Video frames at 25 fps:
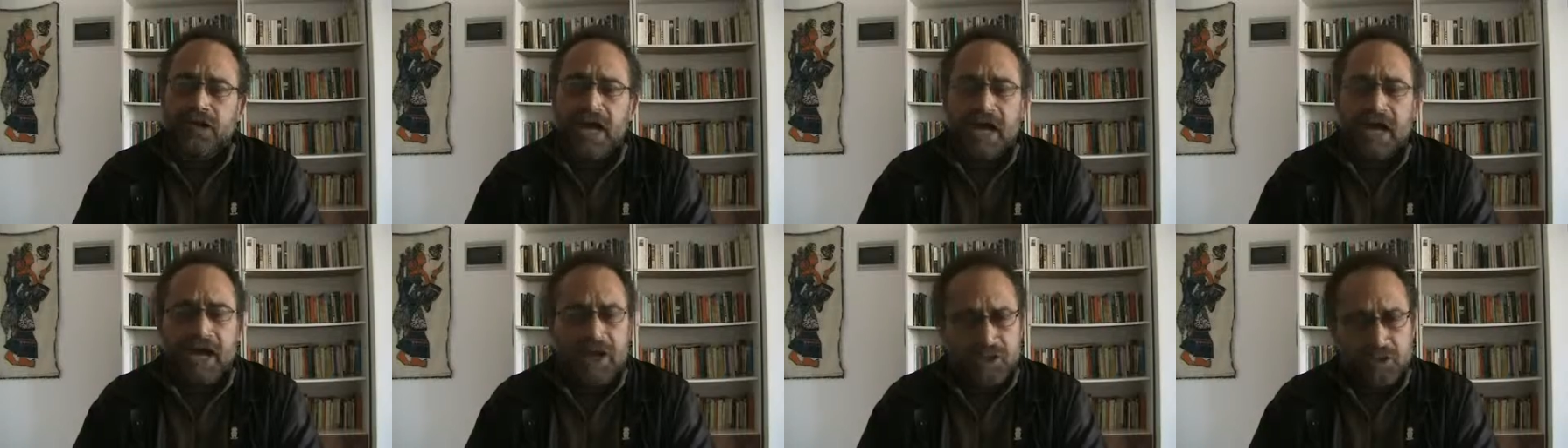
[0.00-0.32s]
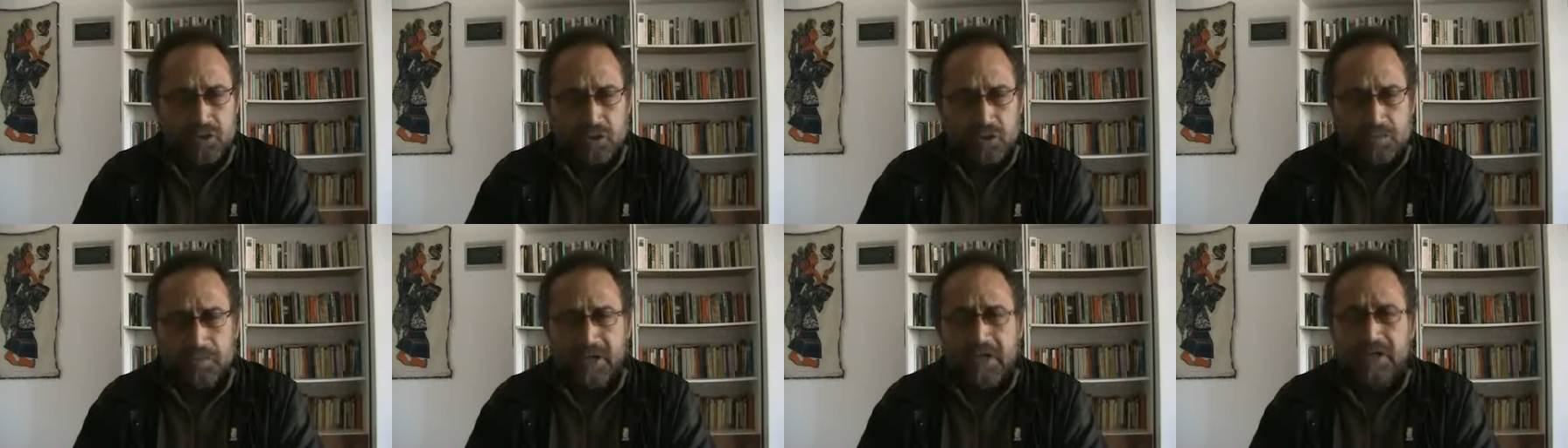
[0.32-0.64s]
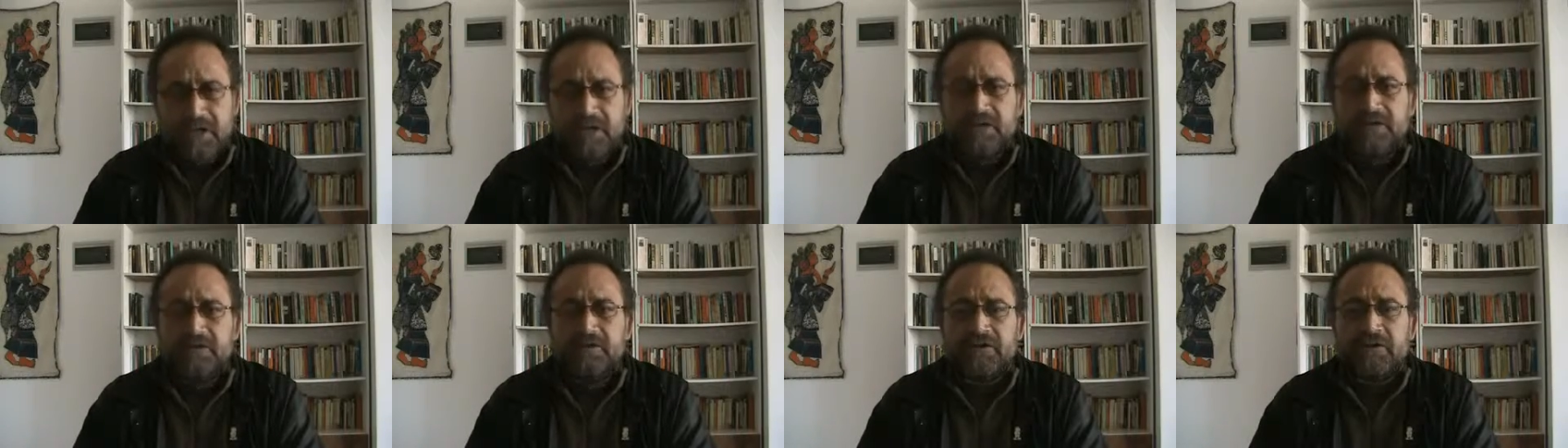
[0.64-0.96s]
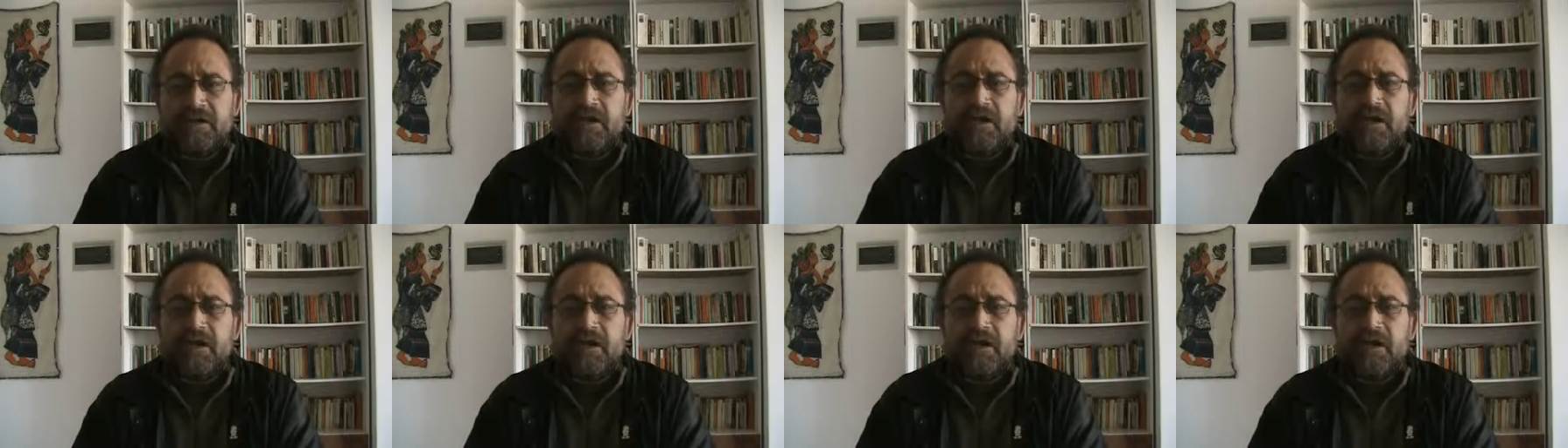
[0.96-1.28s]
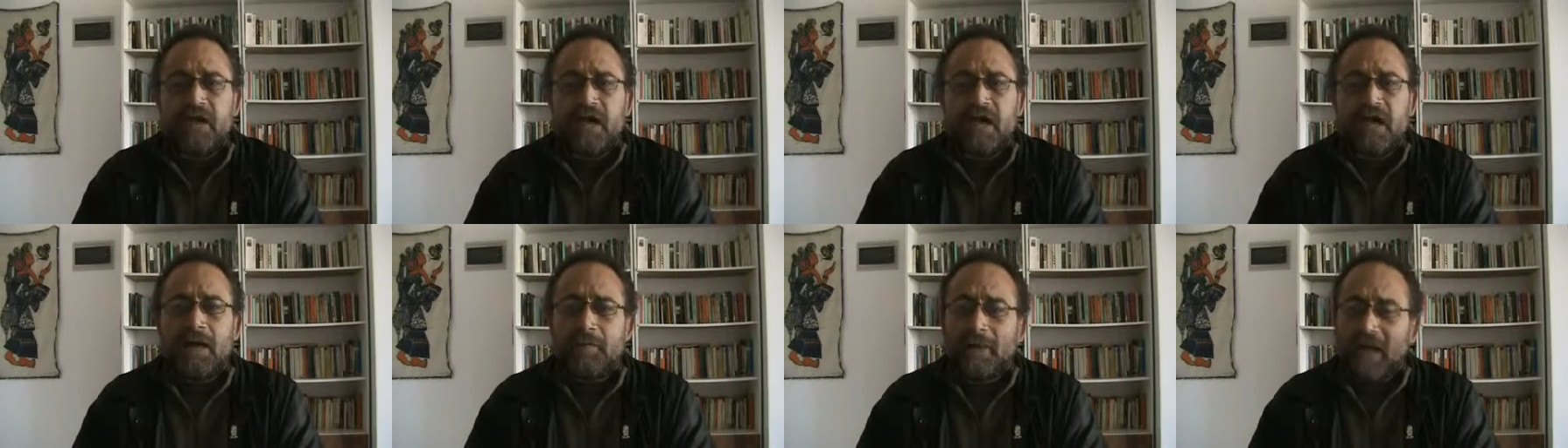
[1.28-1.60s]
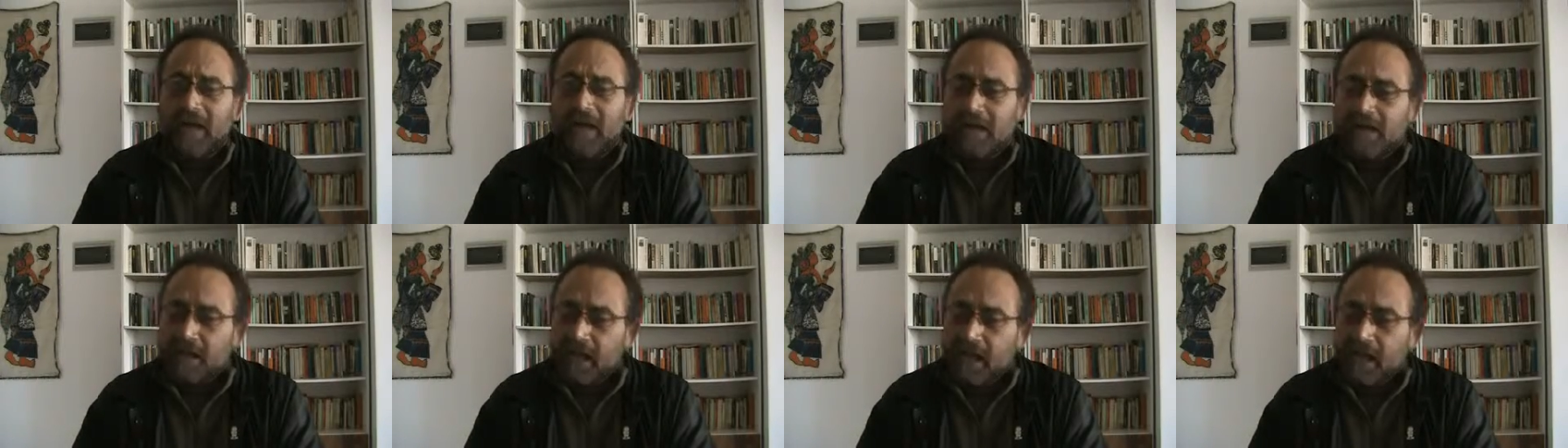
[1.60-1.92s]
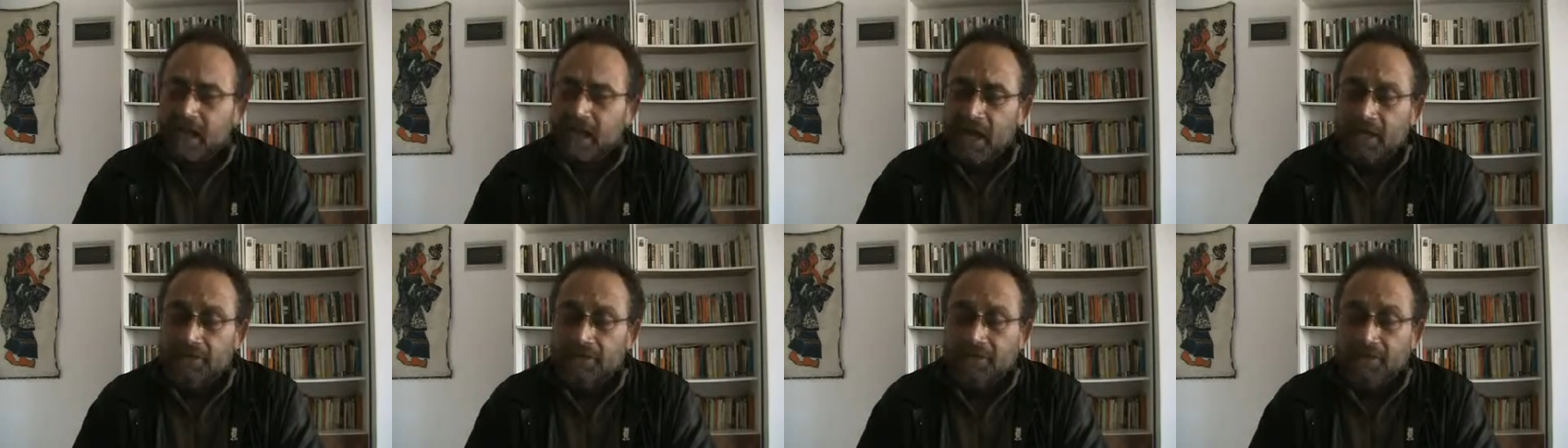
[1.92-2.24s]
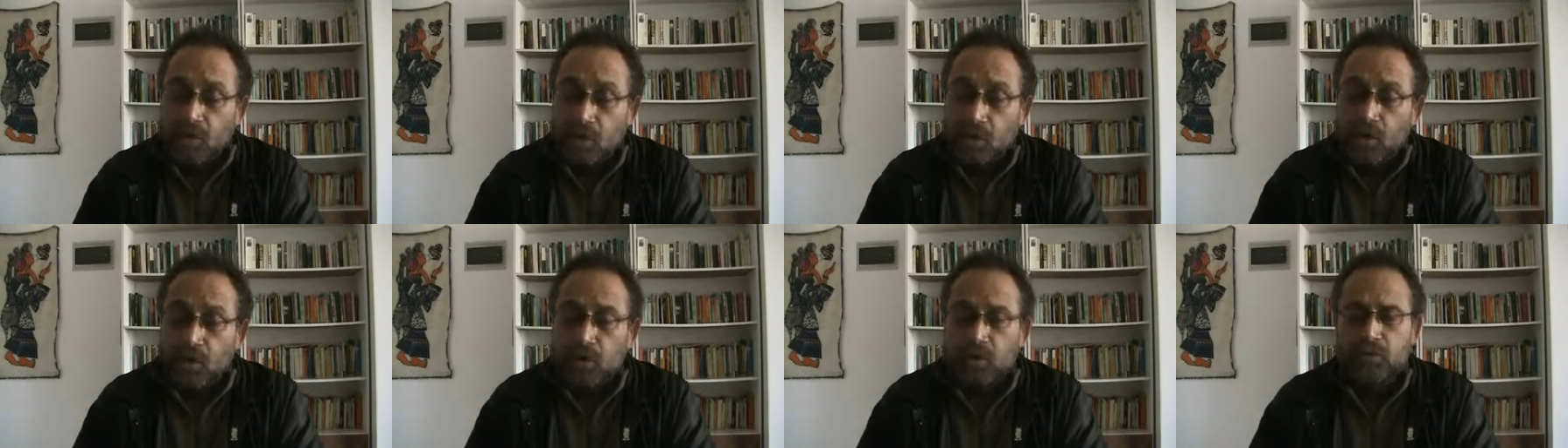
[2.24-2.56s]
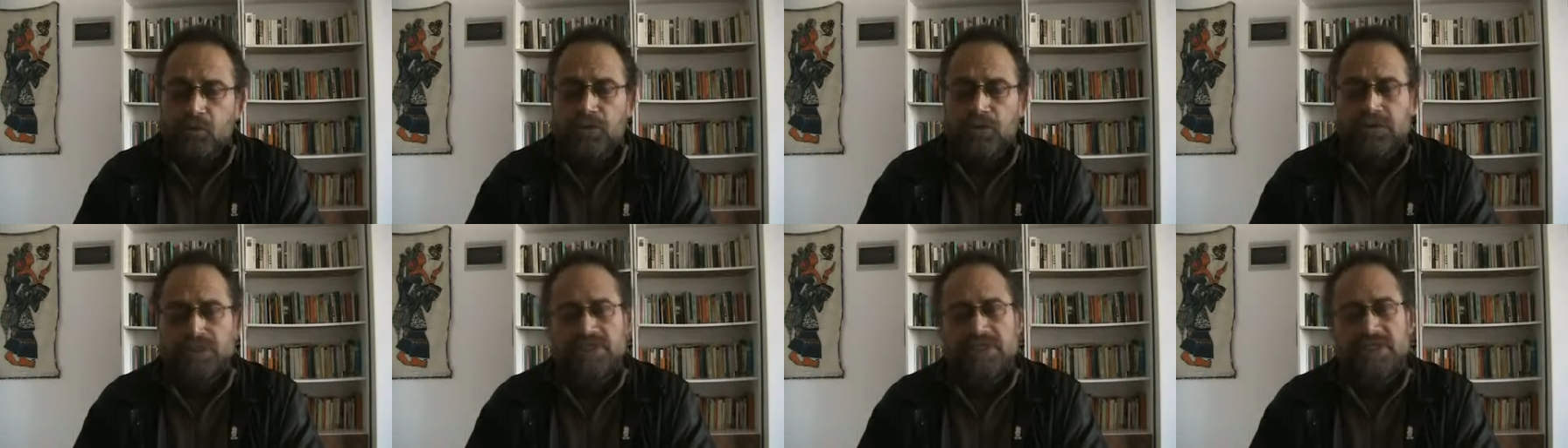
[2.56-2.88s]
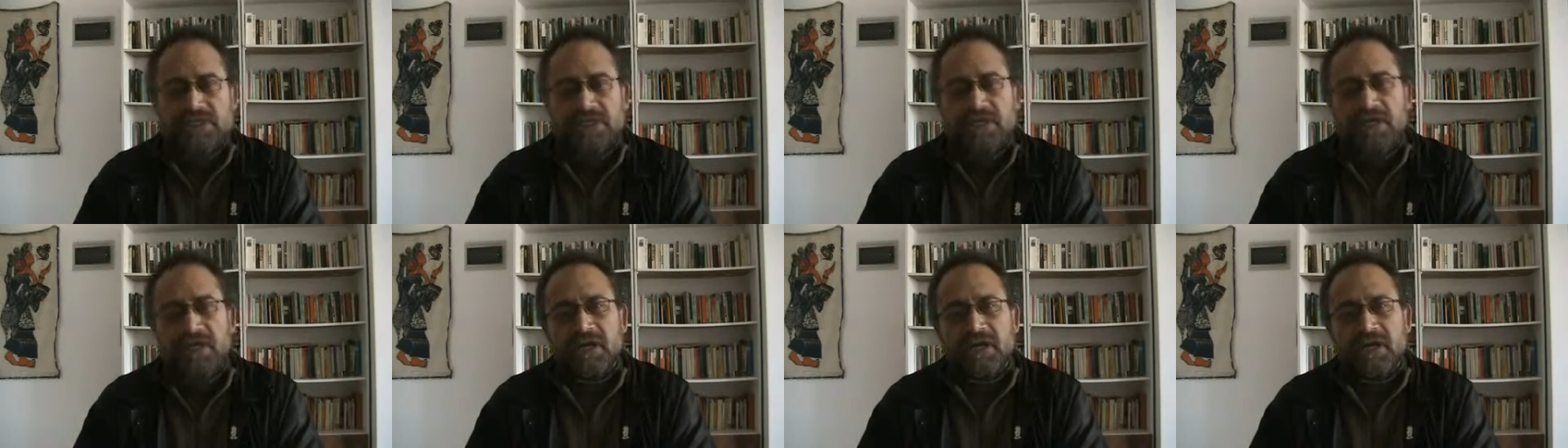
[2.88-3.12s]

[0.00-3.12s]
Hayo Meyer, a man I have always